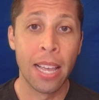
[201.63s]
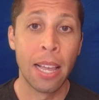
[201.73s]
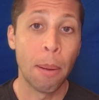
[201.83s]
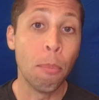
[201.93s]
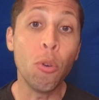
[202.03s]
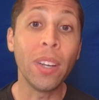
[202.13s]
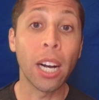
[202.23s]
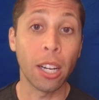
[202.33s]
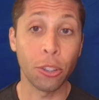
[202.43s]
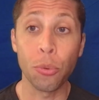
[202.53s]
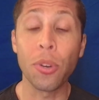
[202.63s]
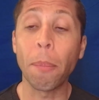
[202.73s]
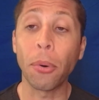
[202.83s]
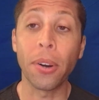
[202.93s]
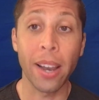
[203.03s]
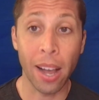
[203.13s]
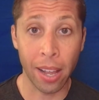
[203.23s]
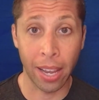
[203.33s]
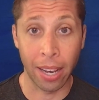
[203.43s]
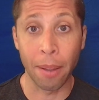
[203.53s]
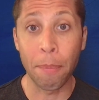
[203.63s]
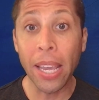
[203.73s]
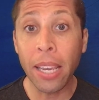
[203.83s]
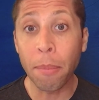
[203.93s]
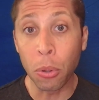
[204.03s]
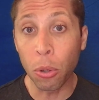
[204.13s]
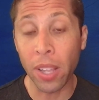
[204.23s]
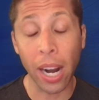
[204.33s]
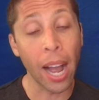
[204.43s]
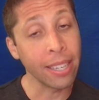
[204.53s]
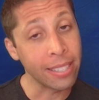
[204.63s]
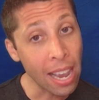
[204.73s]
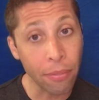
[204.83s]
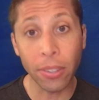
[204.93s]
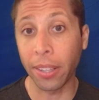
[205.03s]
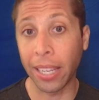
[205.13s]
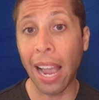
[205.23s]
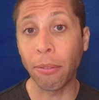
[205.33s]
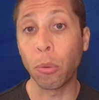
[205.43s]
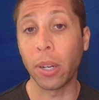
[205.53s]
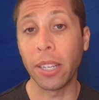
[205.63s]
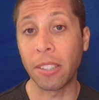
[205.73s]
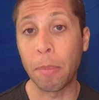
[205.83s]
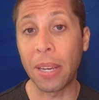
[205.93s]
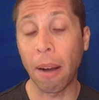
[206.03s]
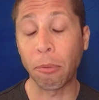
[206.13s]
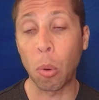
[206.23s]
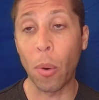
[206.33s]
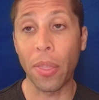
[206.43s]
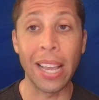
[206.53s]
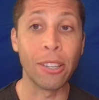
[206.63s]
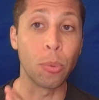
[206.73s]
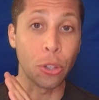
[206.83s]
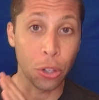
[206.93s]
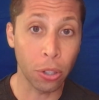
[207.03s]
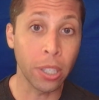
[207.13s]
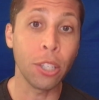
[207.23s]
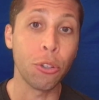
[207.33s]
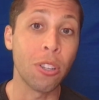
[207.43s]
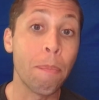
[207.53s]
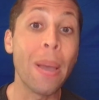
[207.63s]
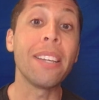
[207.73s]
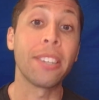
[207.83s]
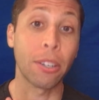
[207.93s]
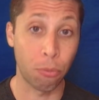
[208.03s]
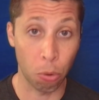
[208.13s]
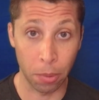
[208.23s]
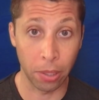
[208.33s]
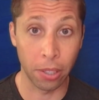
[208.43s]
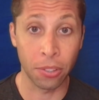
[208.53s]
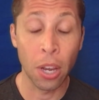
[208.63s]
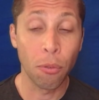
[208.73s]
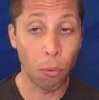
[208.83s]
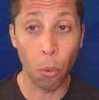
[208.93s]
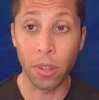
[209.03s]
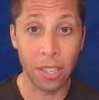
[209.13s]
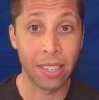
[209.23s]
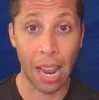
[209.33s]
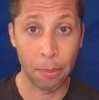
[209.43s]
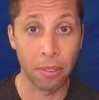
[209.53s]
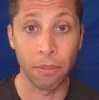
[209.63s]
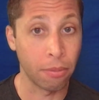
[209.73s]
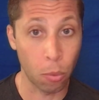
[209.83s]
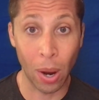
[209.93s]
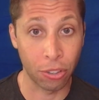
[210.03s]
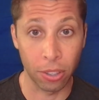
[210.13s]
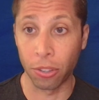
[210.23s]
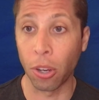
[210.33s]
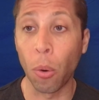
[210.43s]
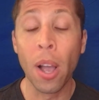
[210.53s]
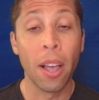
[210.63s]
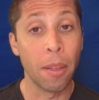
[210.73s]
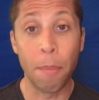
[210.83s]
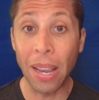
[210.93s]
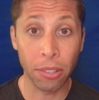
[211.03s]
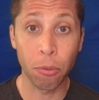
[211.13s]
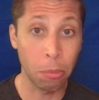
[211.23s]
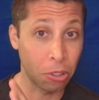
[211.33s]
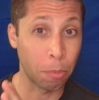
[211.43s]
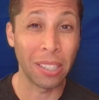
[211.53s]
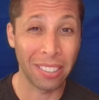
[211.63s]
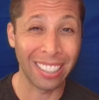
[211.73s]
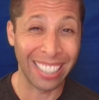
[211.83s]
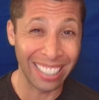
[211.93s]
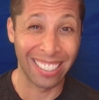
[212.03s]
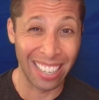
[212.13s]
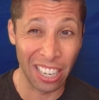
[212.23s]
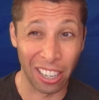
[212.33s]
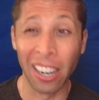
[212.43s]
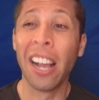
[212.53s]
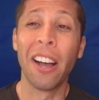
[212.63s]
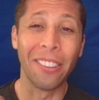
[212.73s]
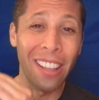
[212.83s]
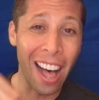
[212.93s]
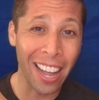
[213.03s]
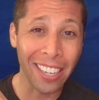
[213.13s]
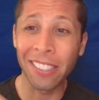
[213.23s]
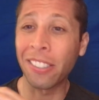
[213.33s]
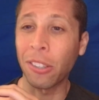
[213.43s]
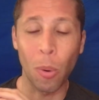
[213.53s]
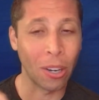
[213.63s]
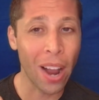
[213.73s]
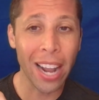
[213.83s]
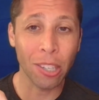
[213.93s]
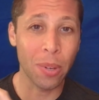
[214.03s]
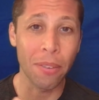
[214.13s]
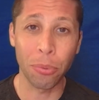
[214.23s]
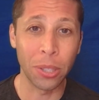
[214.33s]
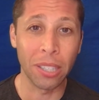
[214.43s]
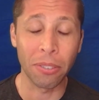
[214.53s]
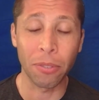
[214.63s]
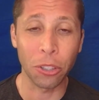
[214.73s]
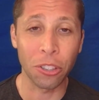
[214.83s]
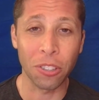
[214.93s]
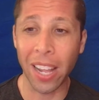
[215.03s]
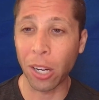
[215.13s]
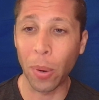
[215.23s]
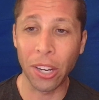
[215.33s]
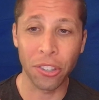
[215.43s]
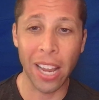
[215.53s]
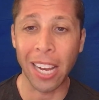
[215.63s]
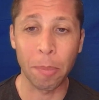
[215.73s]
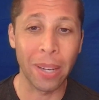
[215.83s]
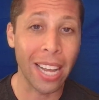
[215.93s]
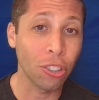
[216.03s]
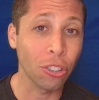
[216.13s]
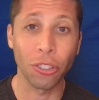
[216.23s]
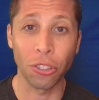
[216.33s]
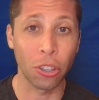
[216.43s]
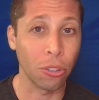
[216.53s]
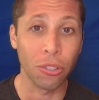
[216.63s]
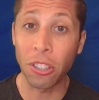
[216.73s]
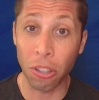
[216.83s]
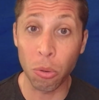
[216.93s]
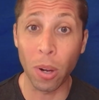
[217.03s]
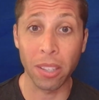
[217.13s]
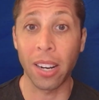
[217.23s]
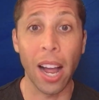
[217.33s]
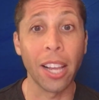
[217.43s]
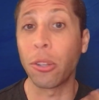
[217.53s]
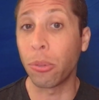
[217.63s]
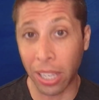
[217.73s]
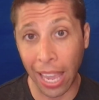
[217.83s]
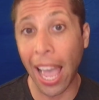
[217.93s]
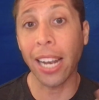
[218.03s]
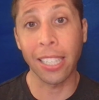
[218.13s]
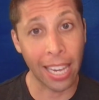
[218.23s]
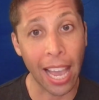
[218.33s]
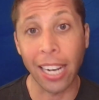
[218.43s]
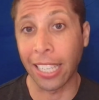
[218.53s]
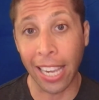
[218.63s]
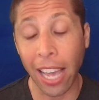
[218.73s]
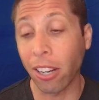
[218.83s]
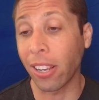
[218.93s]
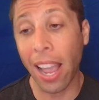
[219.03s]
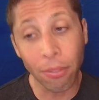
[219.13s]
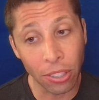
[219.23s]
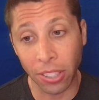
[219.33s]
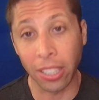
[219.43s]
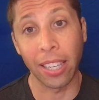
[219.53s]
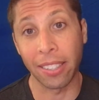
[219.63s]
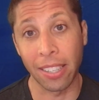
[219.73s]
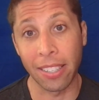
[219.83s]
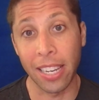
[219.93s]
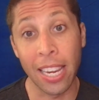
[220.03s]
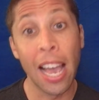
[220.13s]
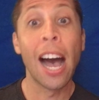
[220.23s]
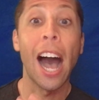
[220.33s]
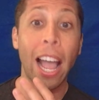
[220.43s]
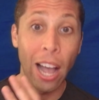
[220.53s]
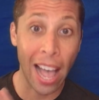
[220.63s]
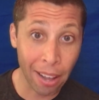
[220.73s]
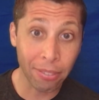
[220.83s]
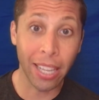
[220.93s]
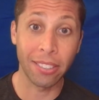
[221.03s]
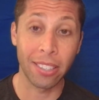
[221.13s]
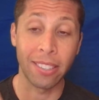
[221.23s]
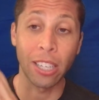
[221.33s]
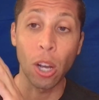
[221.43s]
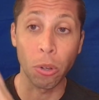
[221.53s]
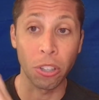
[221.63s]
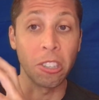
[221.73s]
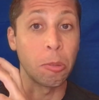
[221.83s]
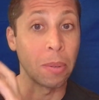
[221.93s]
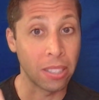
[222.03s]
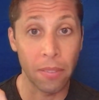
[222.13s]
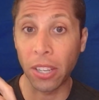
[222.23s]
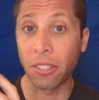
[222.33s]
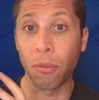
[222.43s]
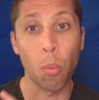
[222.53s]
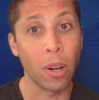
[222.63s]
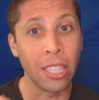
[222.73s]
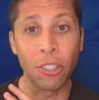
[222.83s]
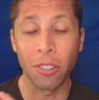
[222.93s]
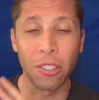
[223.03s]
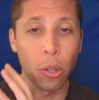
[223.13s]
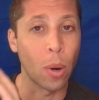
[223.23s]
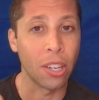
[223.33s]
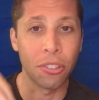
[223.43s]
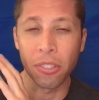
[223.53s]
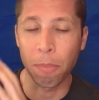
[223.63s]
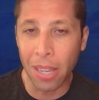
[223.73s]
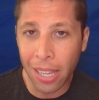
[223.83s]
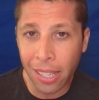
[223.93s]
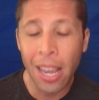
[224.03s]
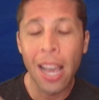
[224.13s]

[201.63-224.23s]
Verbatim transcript: Moving on to number nine, a big move that I definitely think everyone needs to be comfortable with is returning to the basic formulas for these types of questions. So the basic formulas are basically listed here. Lines, quadratics, we have three different versions of that equation, exponentials, circles. These are the ones that I use again and again and again on every single SAT. I have lessons that go into the specifics of what each of these equations mean.